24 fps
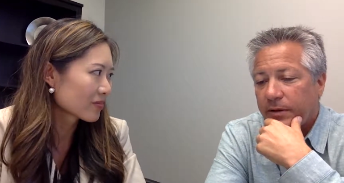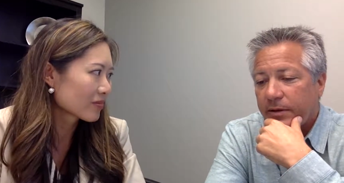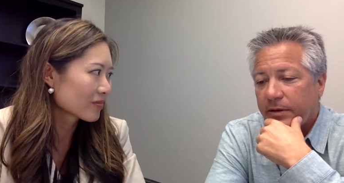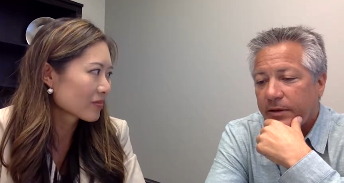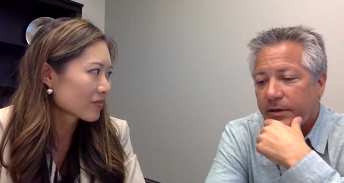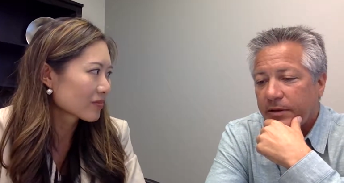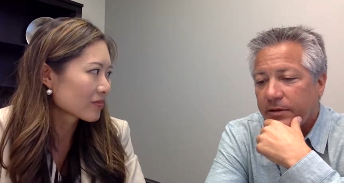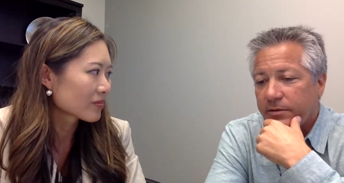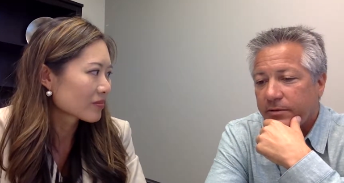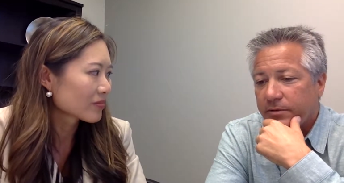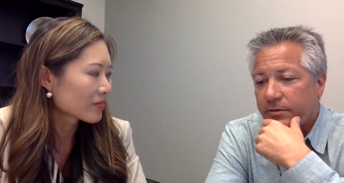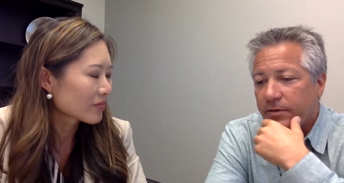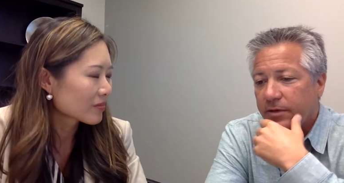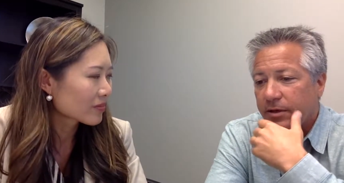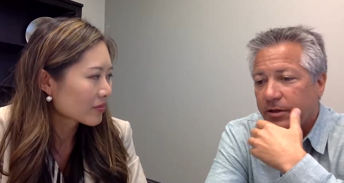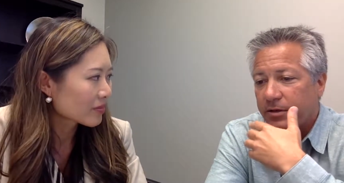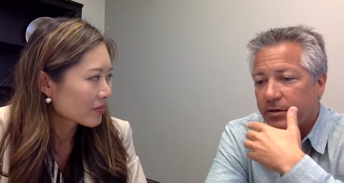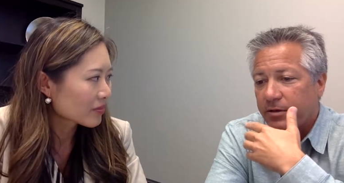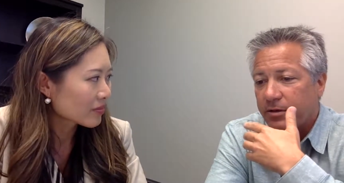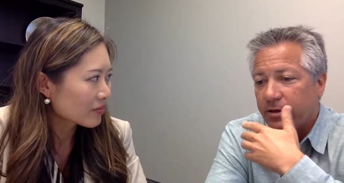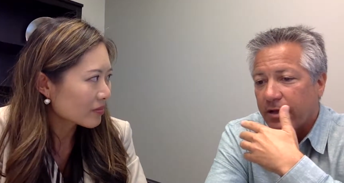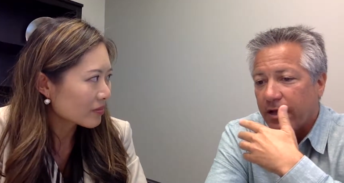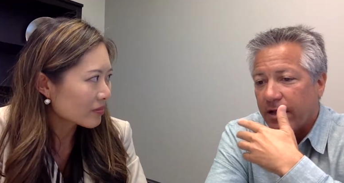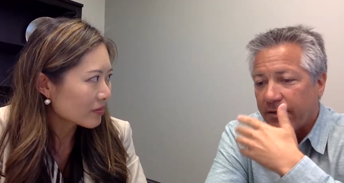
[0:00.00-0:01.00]
Speaker 1: in, in,
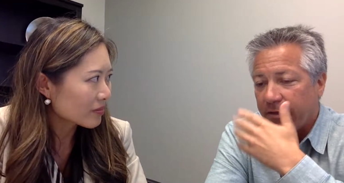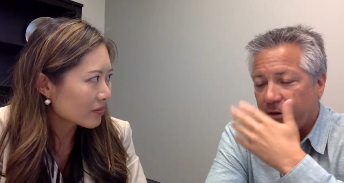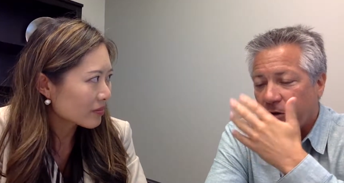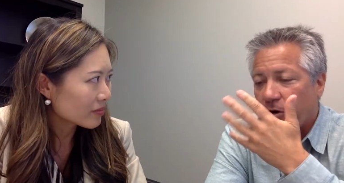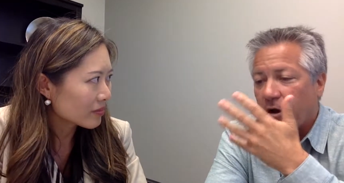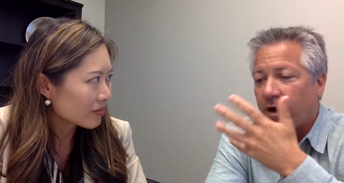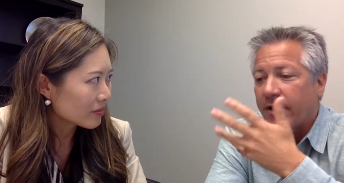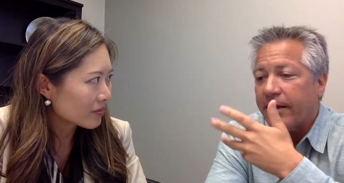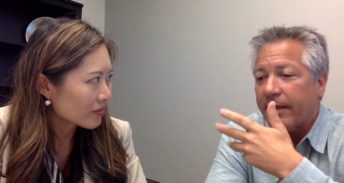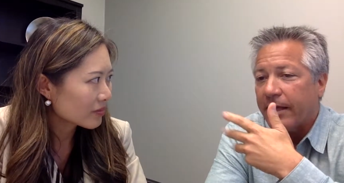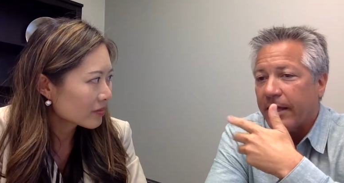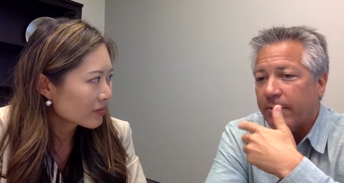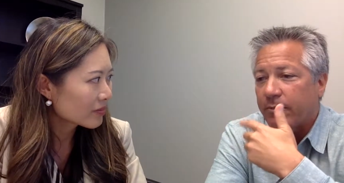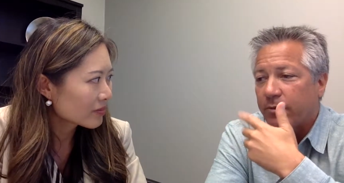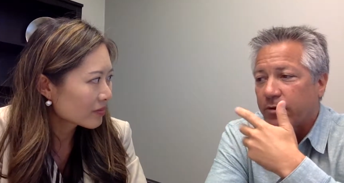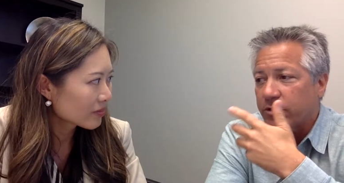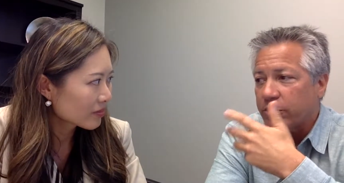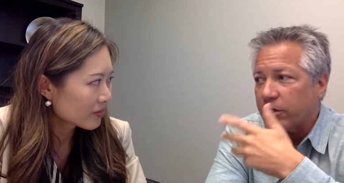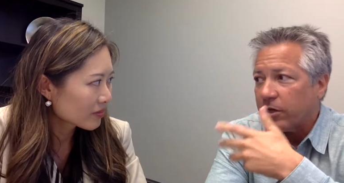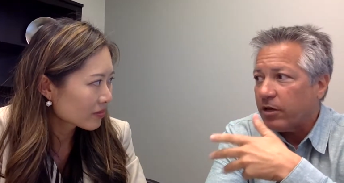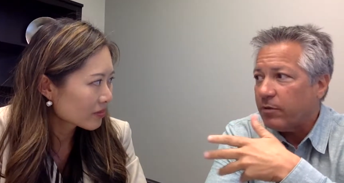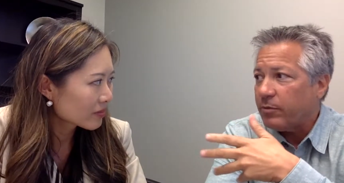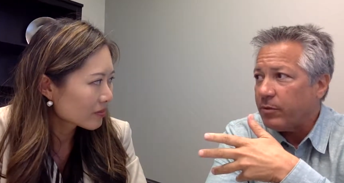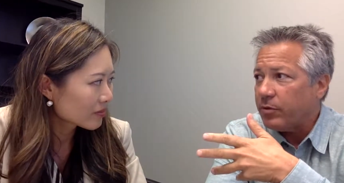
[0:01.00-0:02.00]
and they're unable to
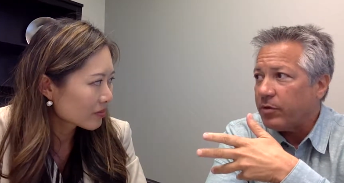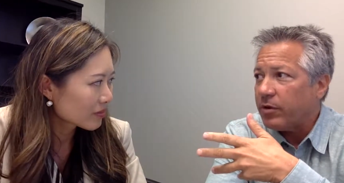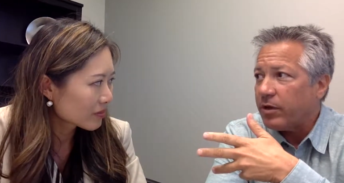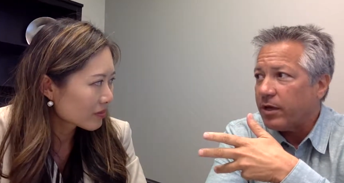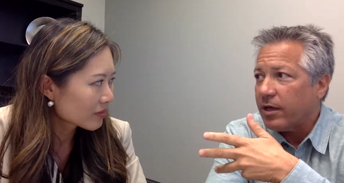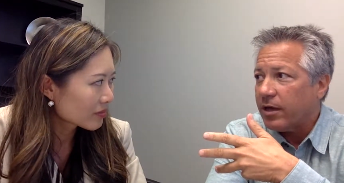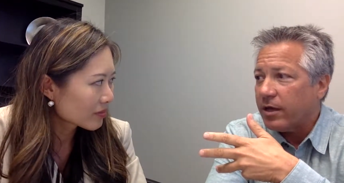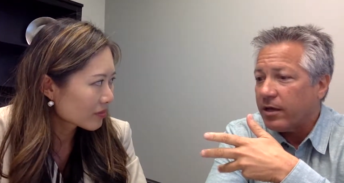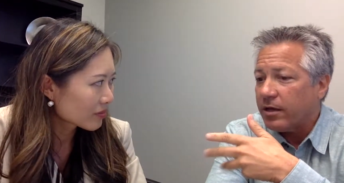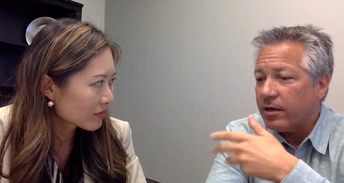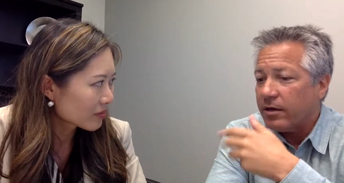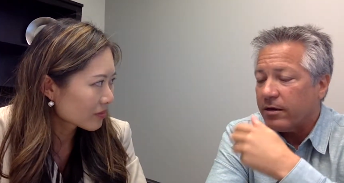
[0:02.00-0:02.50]
communicate